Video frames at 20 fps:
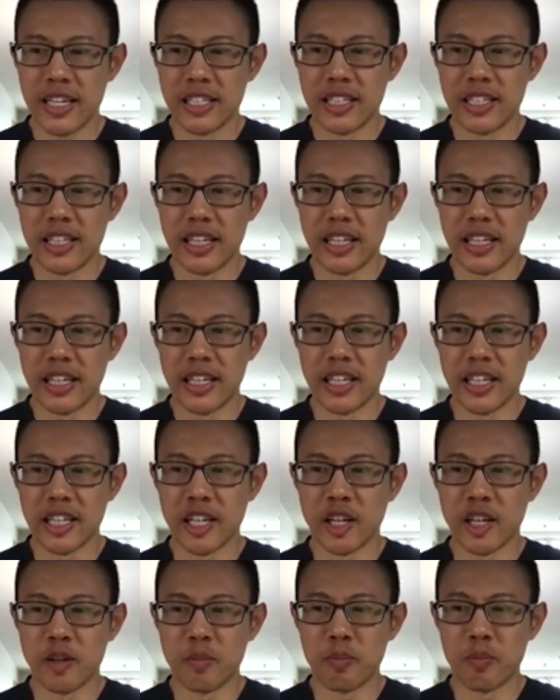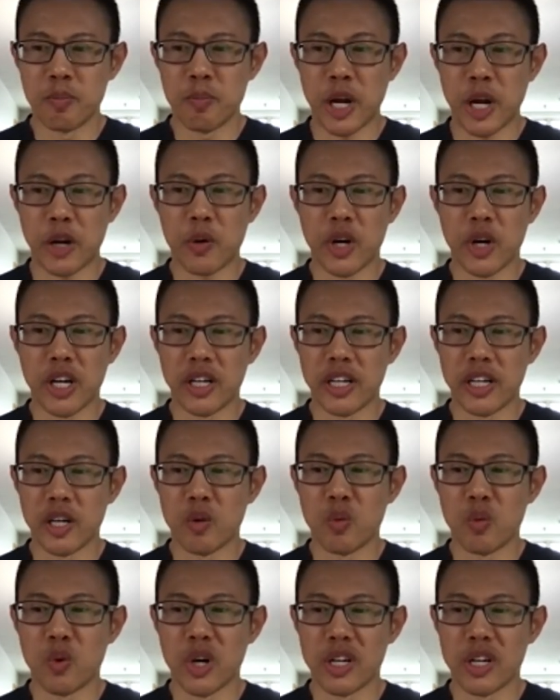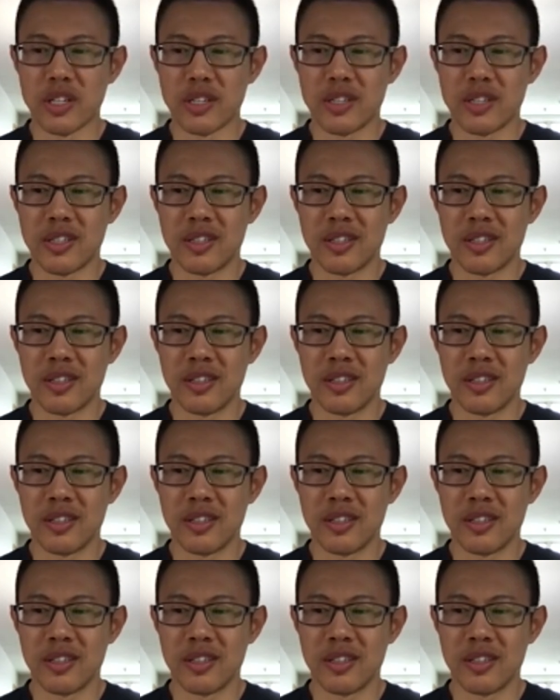the microglia was